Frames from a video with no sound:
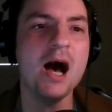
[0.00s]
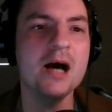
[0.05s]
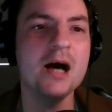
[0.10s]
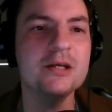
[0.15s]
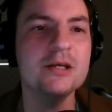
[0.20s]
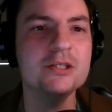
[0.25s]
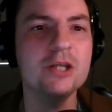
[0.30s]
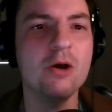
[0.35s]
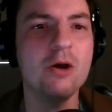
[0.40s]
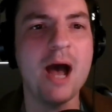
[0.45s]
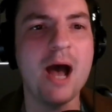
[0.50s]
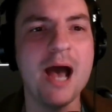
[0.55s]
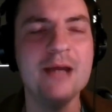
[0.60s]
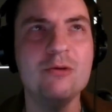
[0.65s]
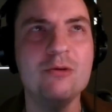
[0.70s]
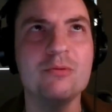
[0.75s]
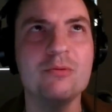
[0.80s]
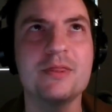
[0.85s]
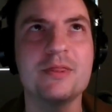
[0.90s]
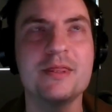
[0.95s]
Uh, you know,
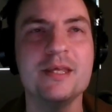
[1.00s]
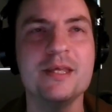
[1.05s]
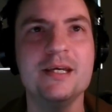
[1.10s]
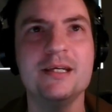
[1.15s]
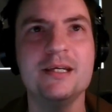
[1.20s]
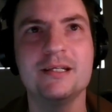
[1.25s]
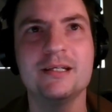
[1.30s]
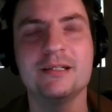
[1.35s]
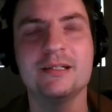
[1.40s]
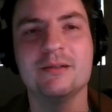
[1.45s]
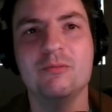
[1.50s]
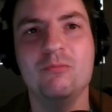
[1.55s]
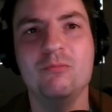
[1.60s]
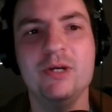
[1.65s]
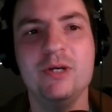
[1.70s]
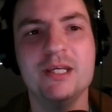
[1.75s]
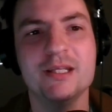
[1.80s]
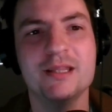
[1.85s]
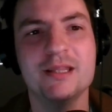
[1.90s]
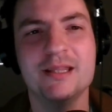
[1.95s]
I don't think
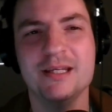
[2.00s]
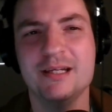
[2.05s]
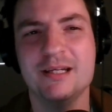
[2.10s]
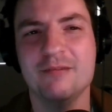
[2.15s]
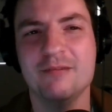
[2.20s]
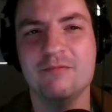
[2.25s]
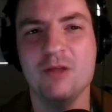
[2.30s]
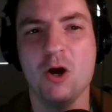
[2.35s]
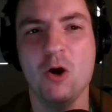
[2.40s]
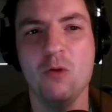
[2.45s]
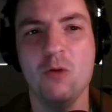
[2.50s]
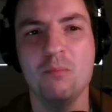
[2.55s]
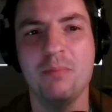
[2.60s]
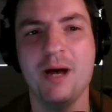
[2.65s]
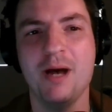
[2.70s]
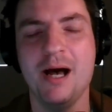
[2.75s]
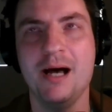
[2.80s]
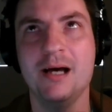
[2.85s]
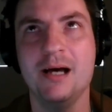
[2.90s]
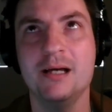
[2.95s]
we can think of the
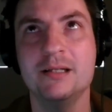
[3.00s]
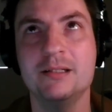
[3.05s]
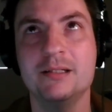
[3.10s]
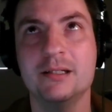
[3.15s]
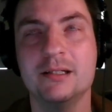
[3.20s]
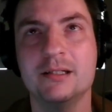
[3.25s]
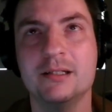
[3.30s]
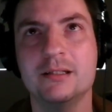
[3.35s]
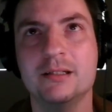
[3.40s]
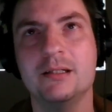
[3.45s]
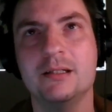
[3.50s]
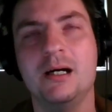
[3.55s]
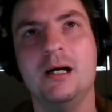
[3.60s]
HomePod,